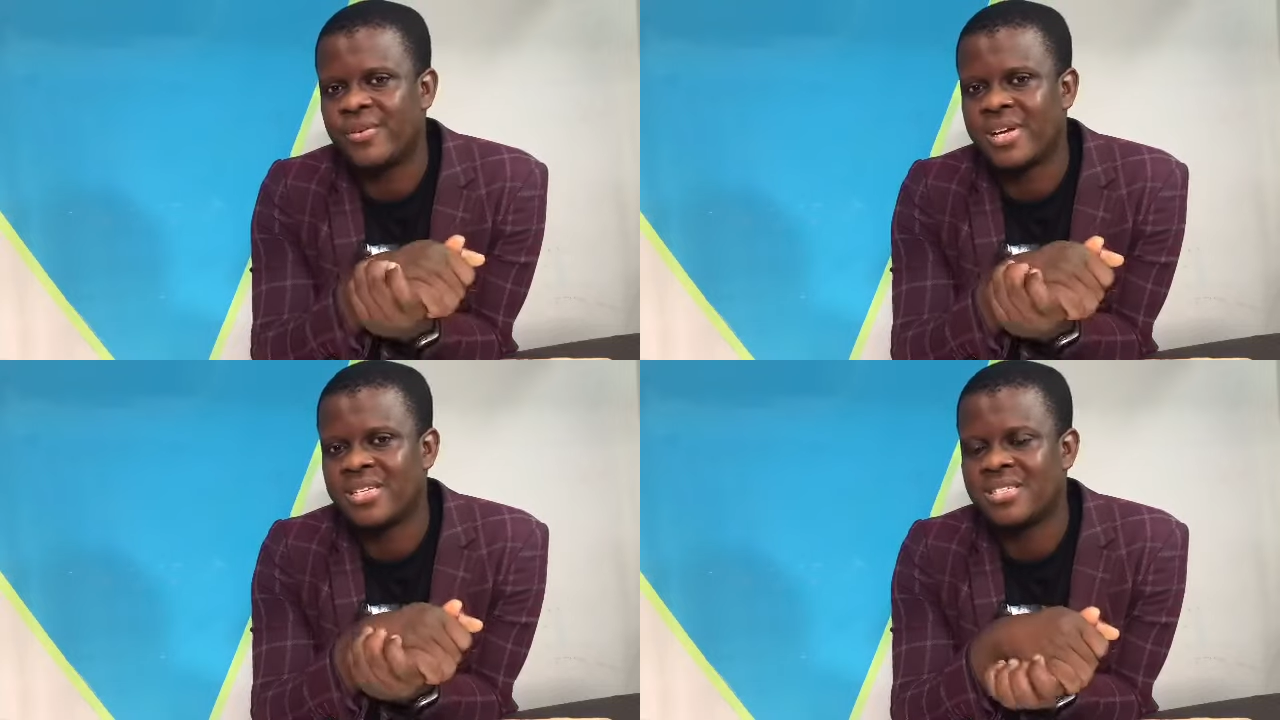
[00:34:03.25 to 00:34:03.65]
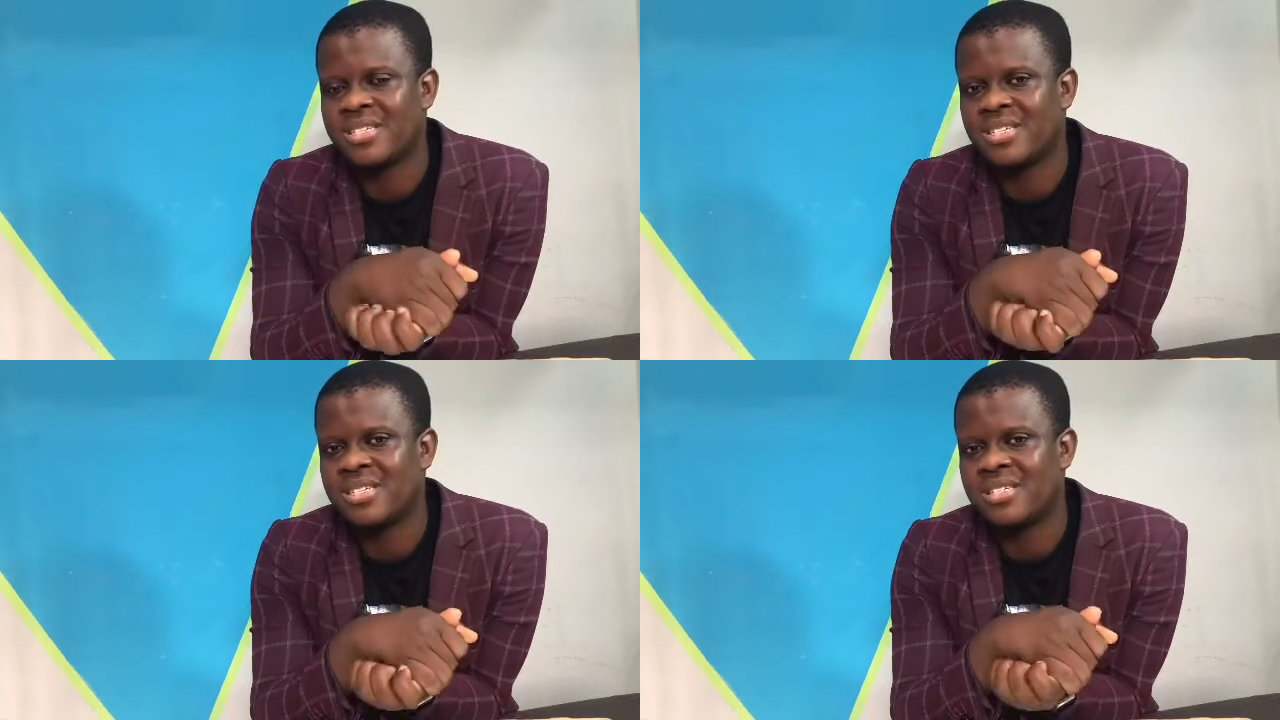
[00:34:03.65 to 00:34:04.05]
are
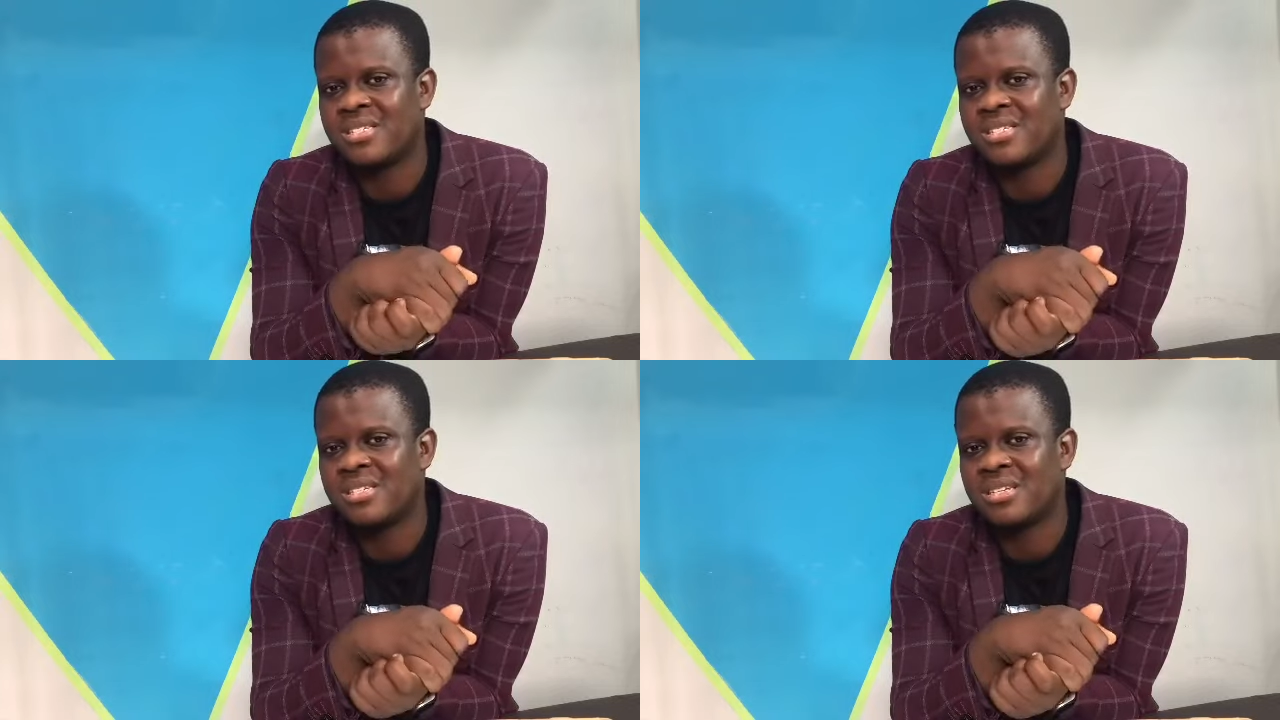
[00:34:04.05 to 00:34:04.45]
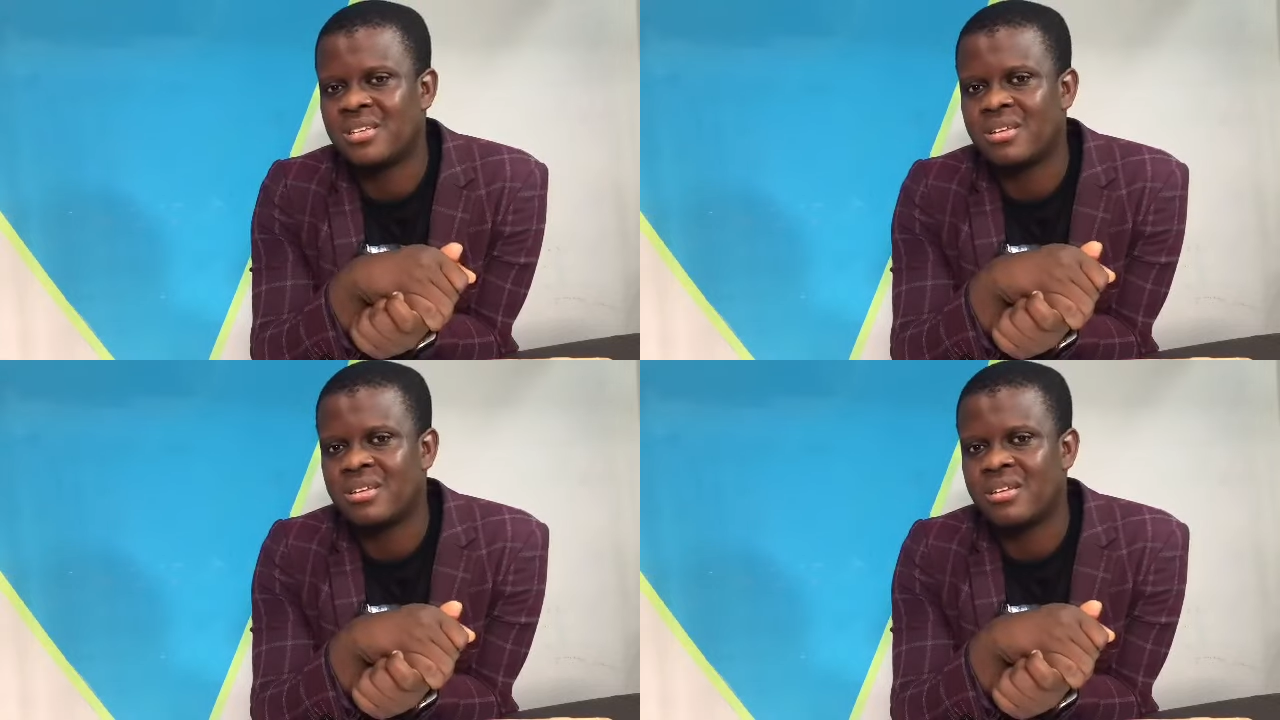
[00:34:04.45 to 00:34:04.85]
seeing
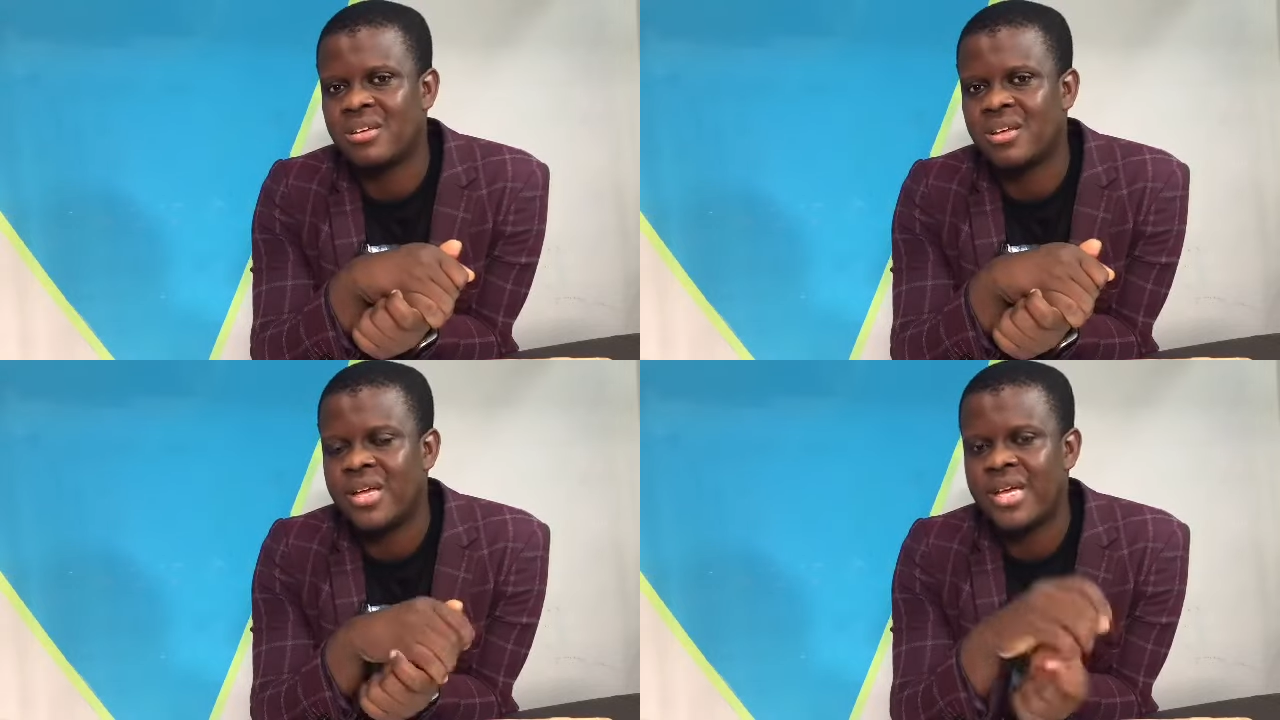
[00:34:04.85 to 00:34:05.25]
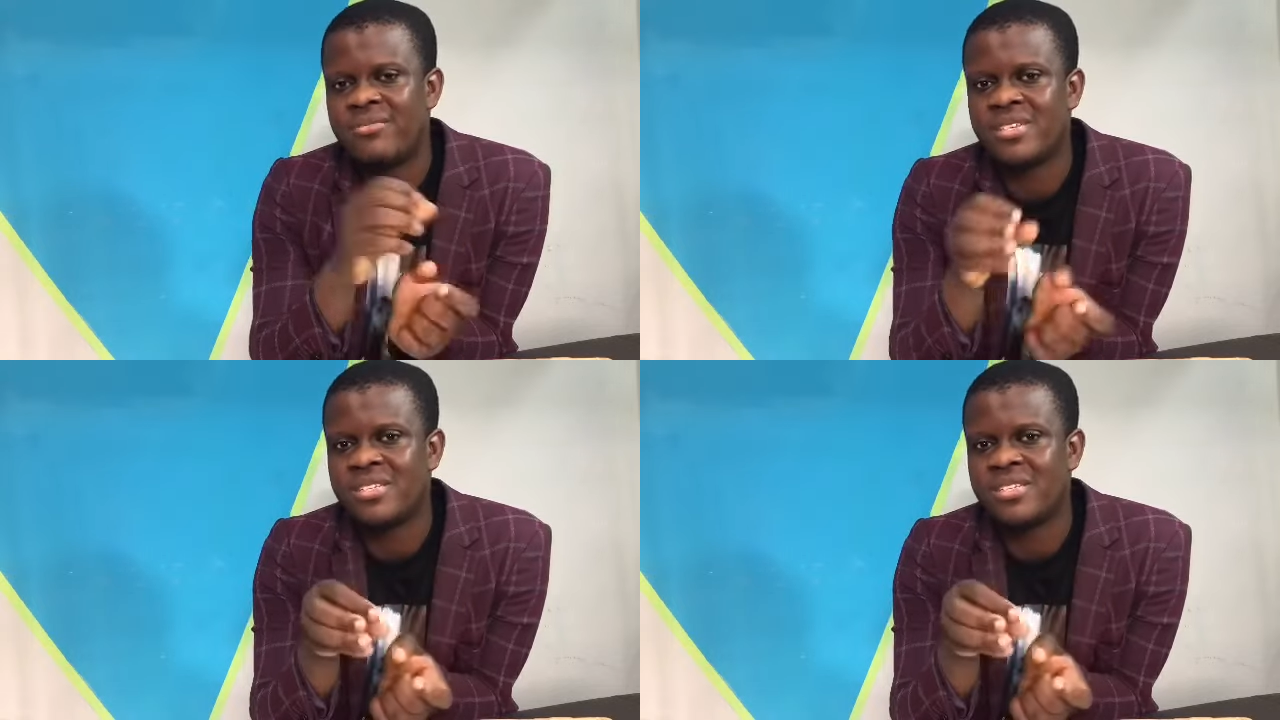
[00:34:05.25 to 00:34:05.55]
if the